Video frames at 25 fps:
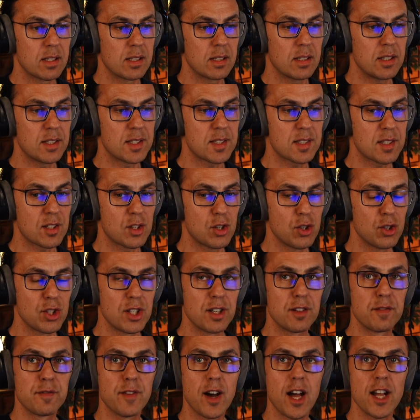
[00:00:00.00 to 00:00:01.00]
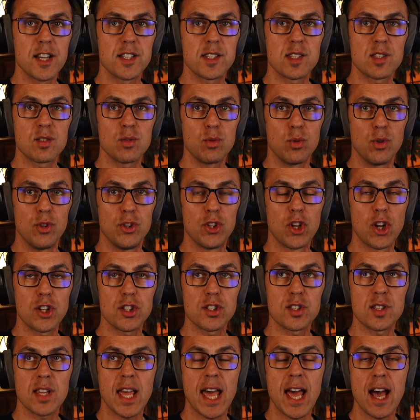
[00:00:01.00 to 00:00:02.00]
it's good advice to
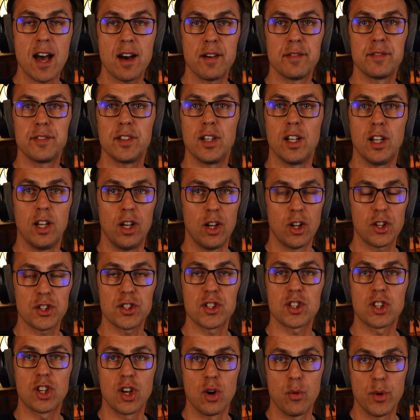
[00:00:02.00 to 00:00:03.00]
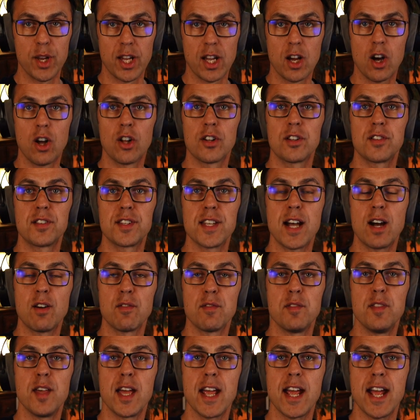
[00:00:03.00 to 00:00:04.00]
not have a lot going on
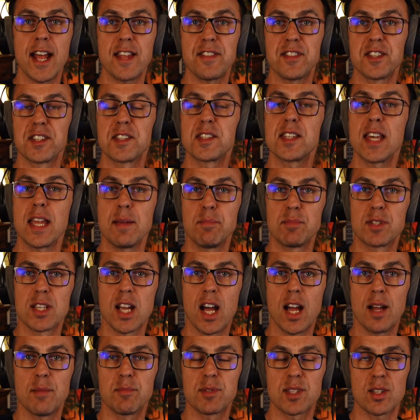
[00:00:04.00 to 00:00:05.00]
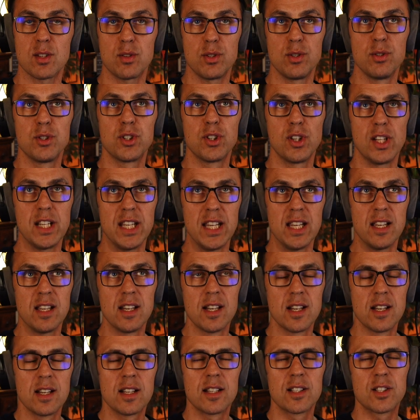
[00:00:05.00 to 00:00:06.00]
down there at the same time. So usually
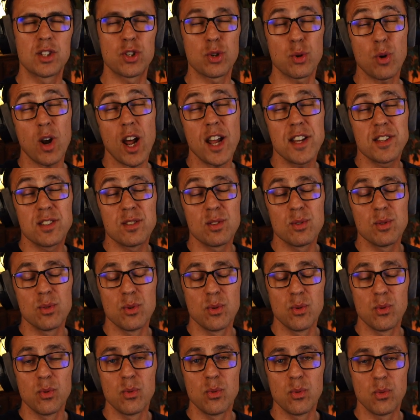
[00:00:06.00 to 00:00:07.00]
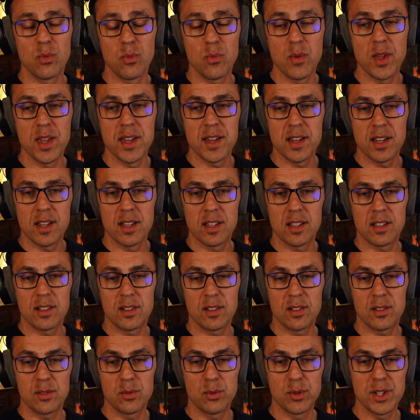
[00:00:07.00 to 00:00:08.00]
try to
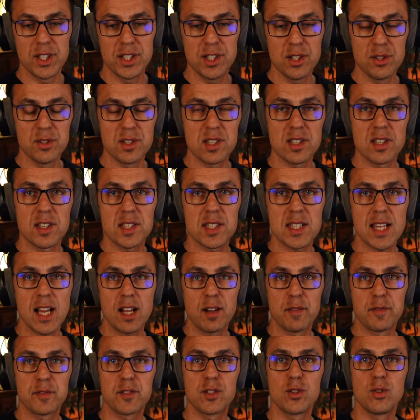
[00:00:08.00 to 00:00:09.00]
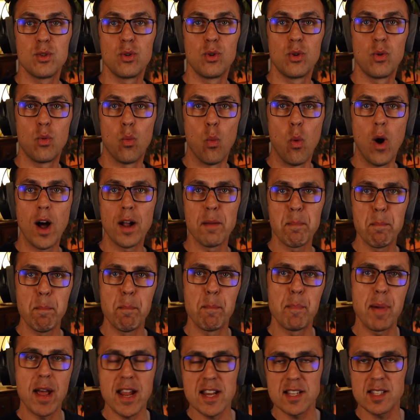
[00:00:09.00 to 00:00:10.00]
reduce yourself to one
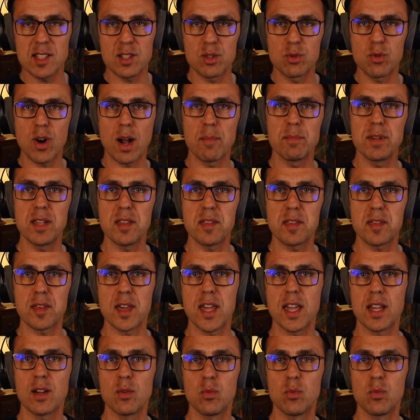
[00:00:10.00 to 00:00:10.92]
bass drummy thing,